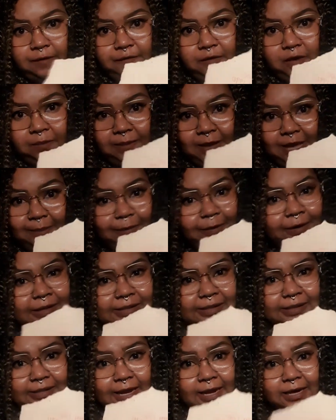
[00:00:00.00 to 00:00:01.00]
paper
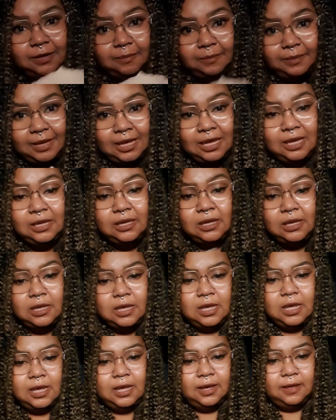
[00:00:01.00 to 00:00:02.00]
is kind of big,
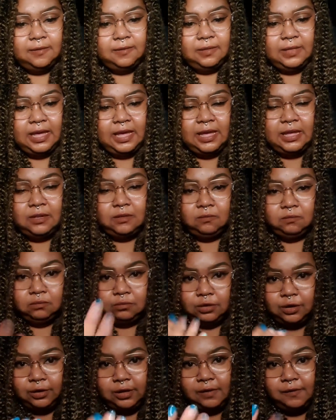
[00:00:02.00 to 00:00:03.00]
then
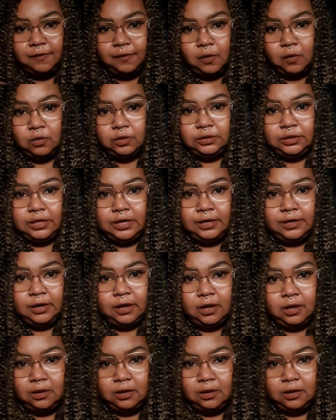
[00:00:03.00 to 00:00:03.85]
you can fold it